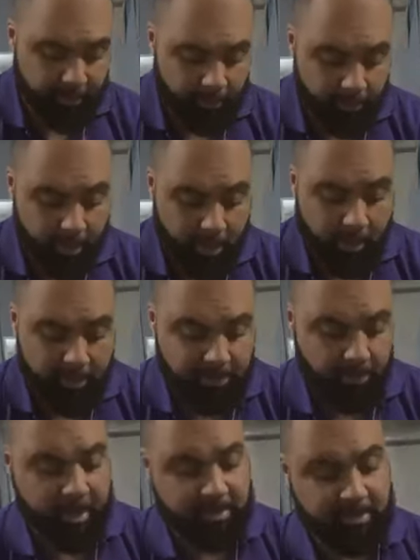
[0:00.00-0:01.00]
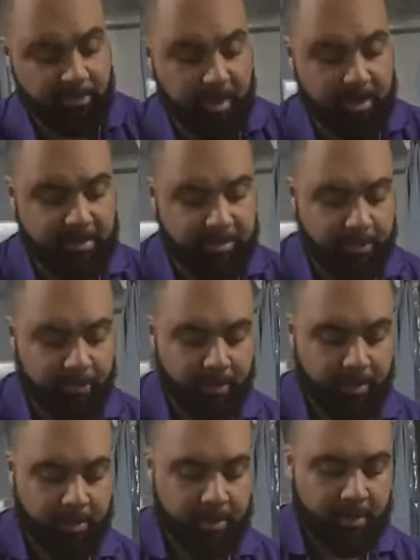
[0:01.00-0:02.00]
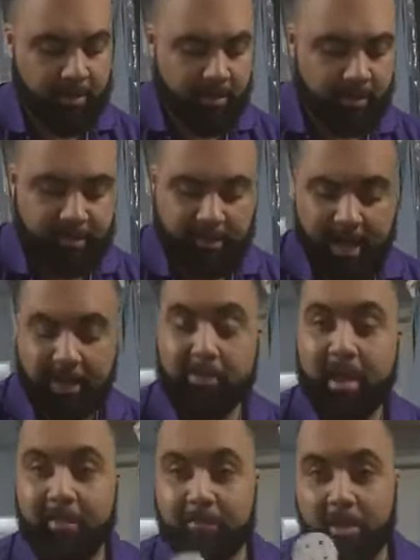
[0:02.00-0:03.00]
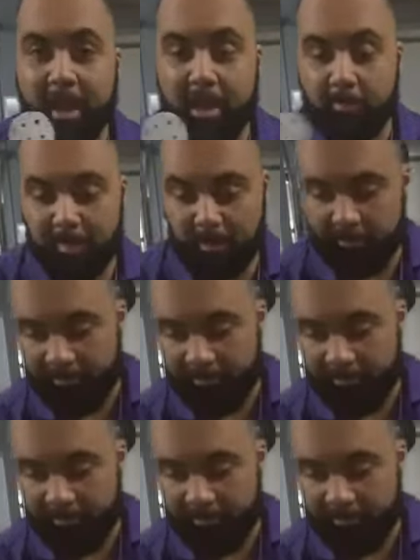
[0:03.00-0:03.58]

in the book also had spots. So now you have your caterpillar